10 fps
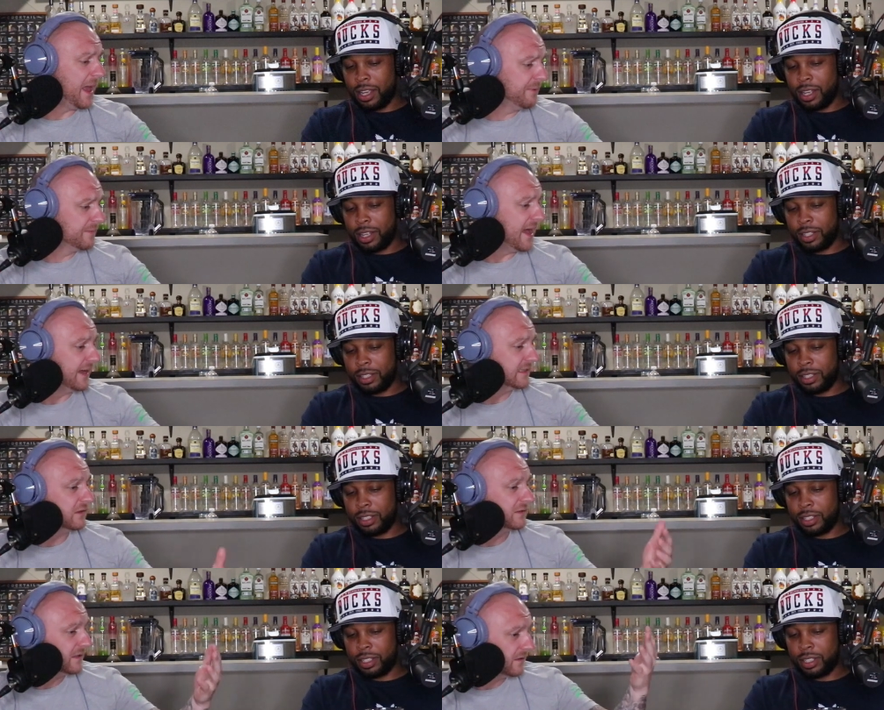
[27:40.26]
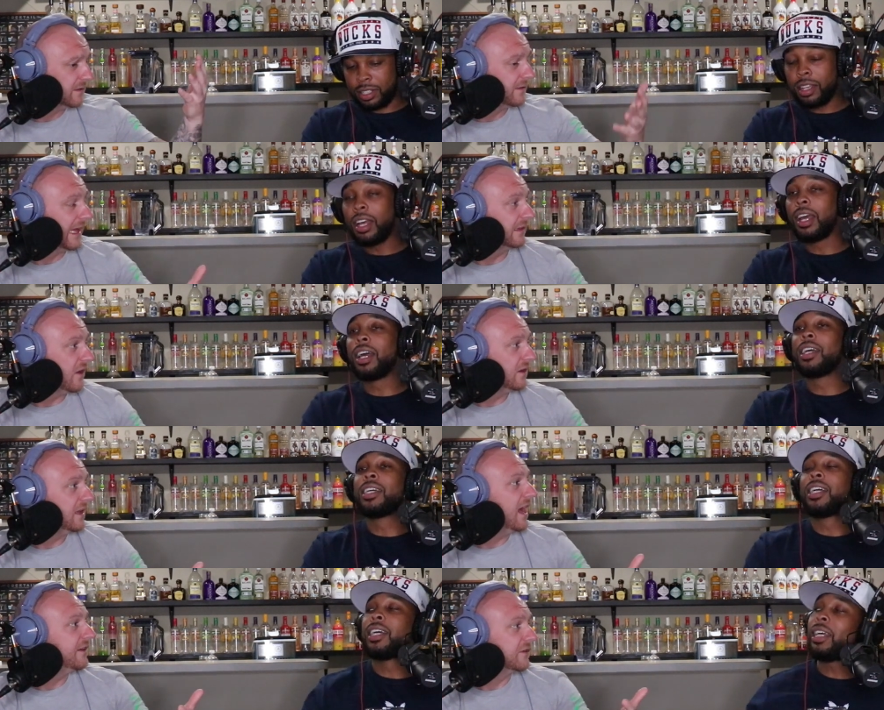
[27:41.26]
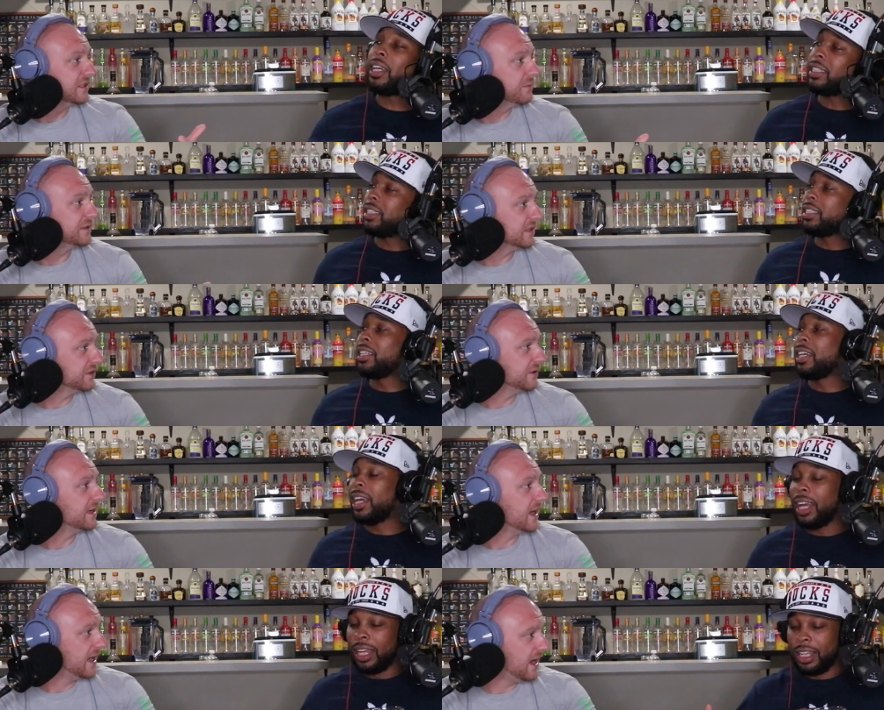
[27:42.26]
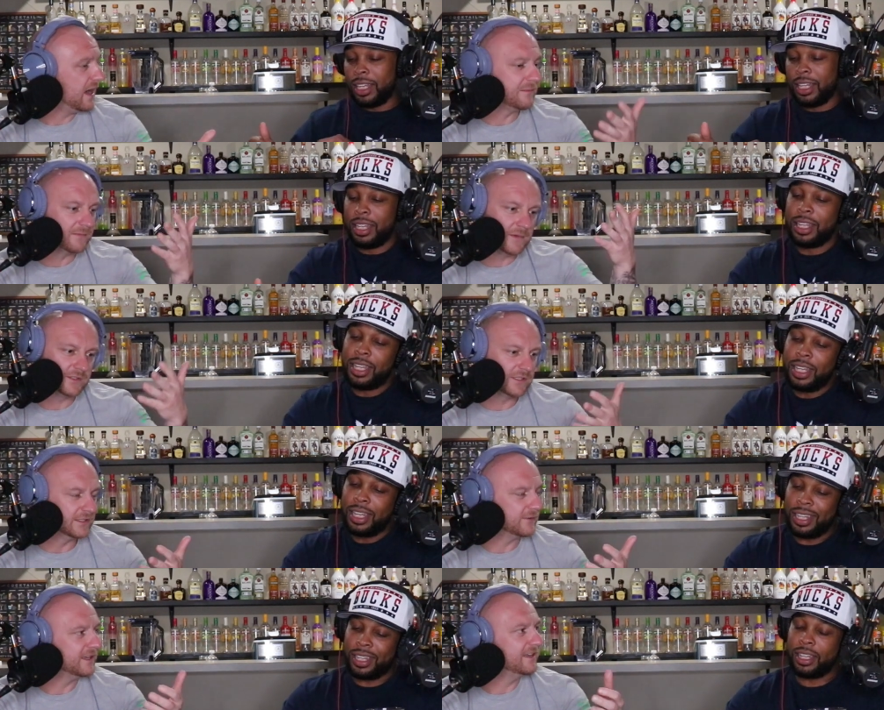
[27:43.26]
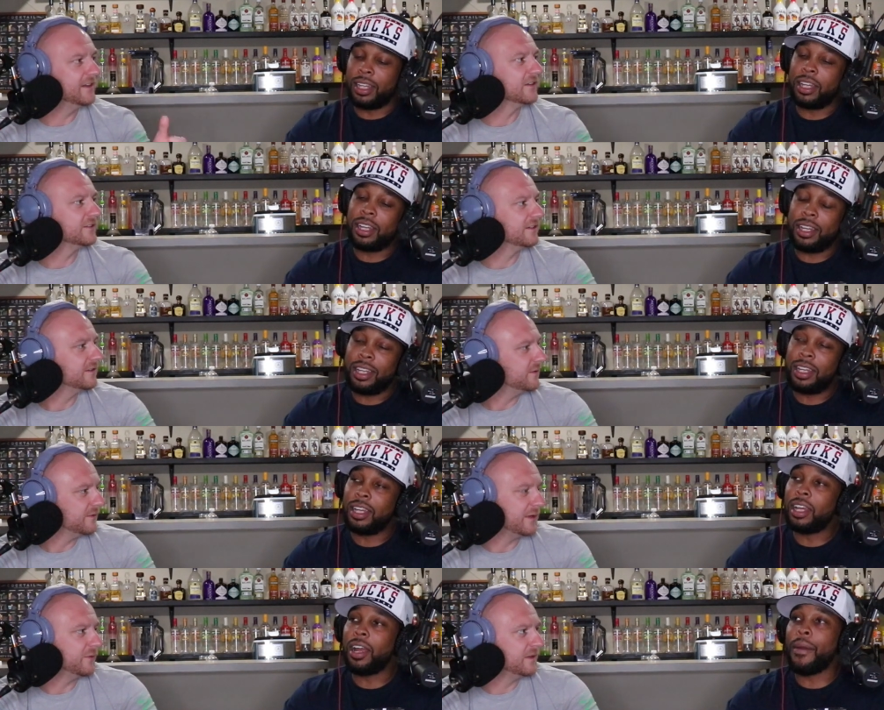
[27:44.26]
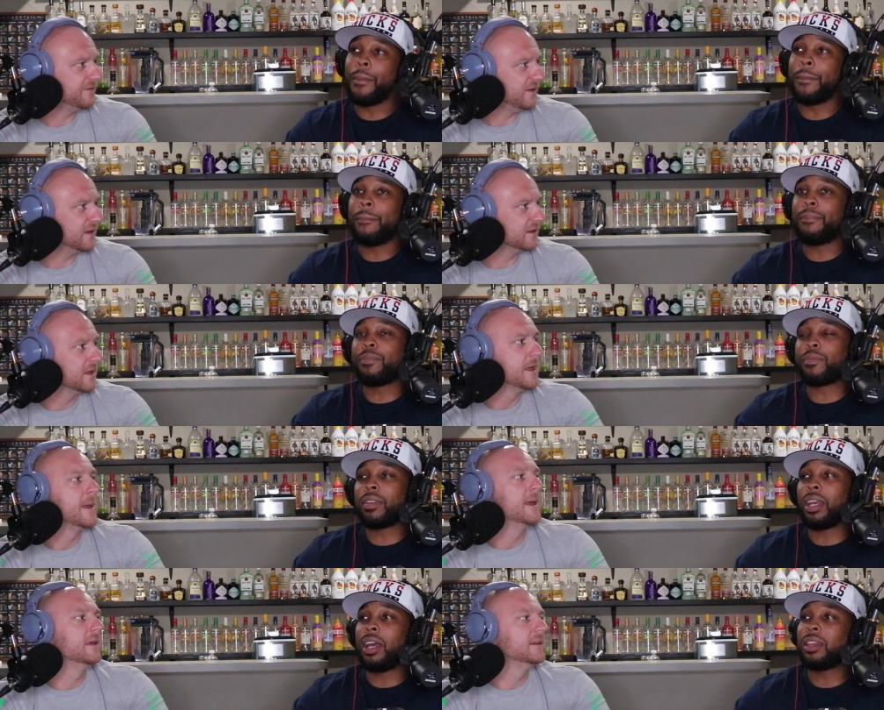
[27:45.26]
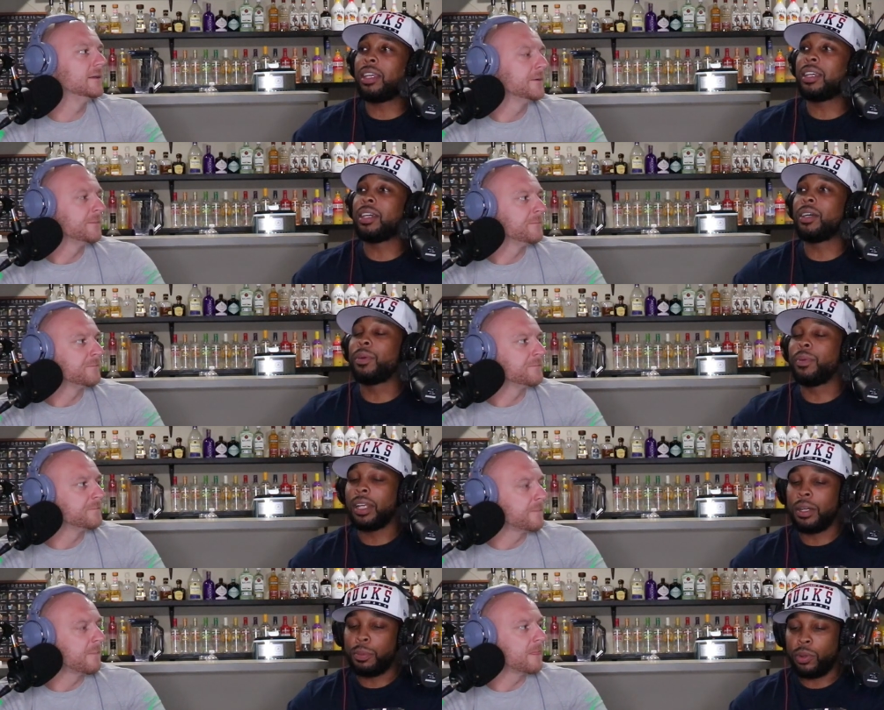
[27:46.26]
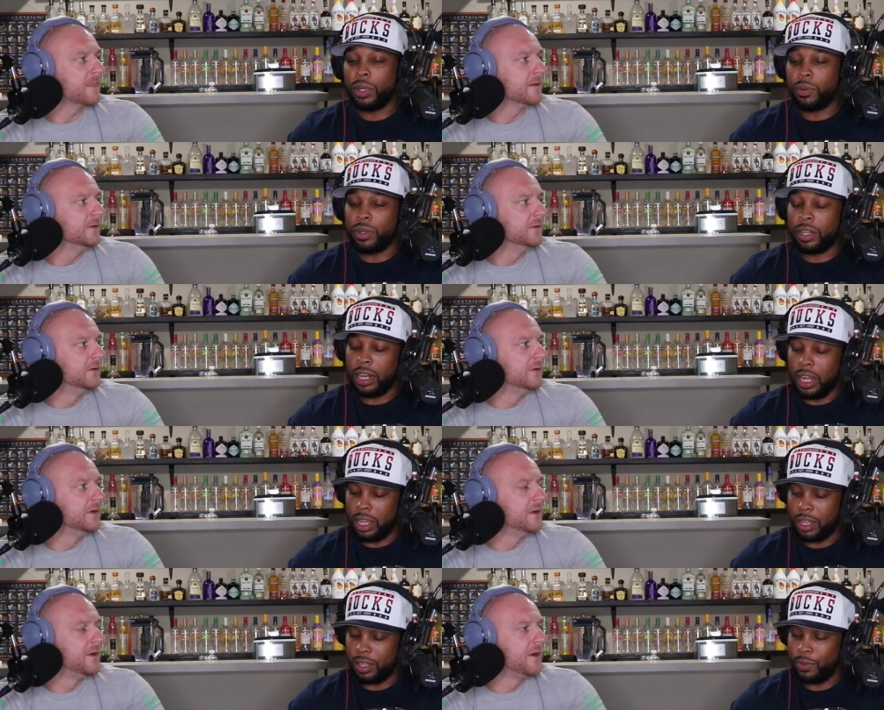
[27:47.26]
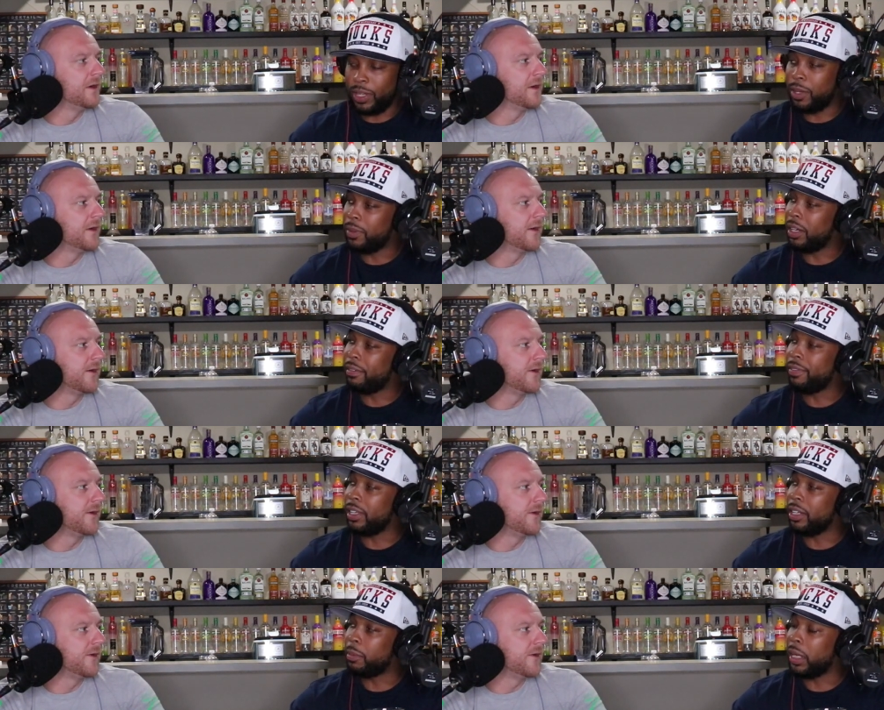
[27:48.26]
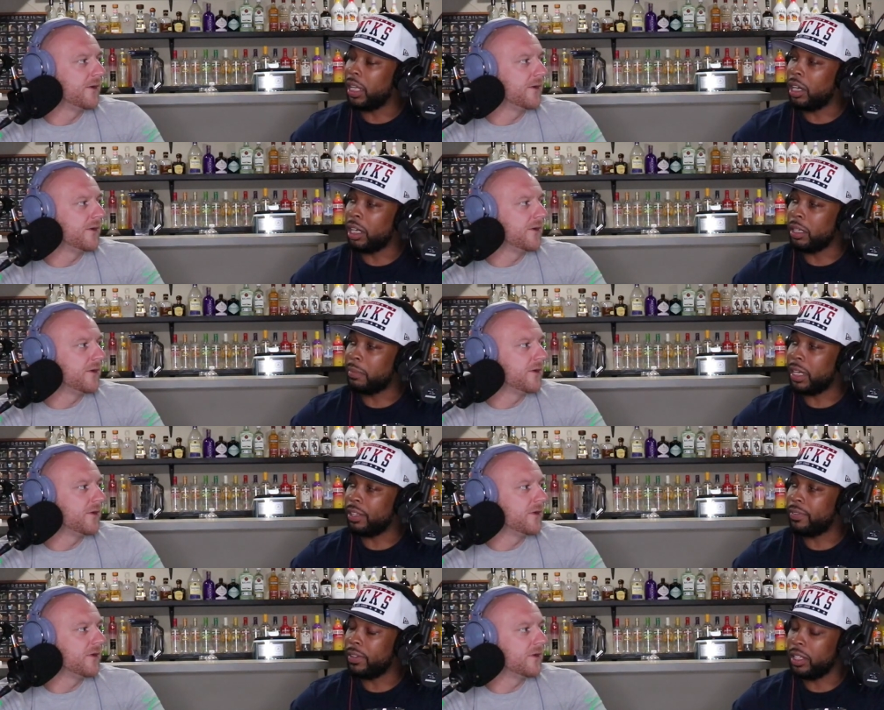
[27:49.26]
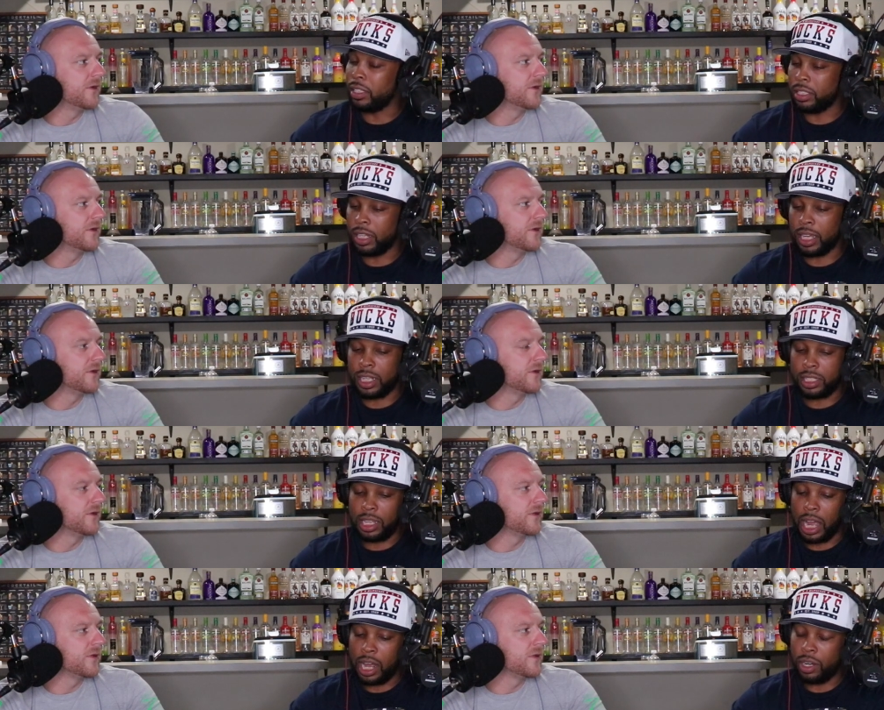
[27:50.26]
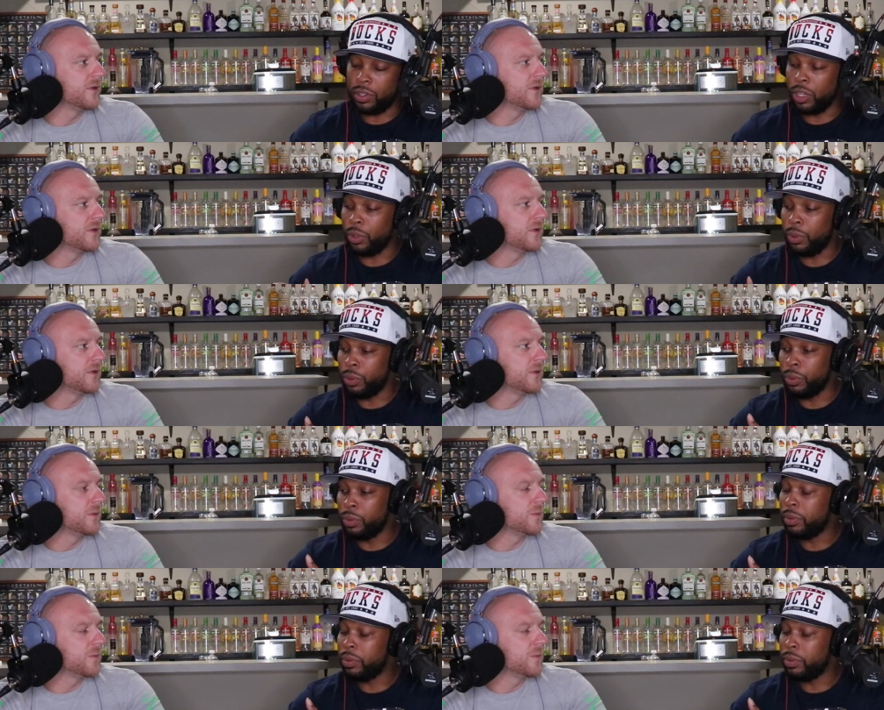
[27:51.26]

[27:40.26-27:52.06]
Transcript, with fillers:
Speaker 1: paperback; it's on like the online. You go to SportsIllustrated.com. She's right there. She's like, what the fuck?
Speaker 2: I think uh, we at a point where we don't want to offend nobody or hurt nobody's feelings. Like I said, I don't know who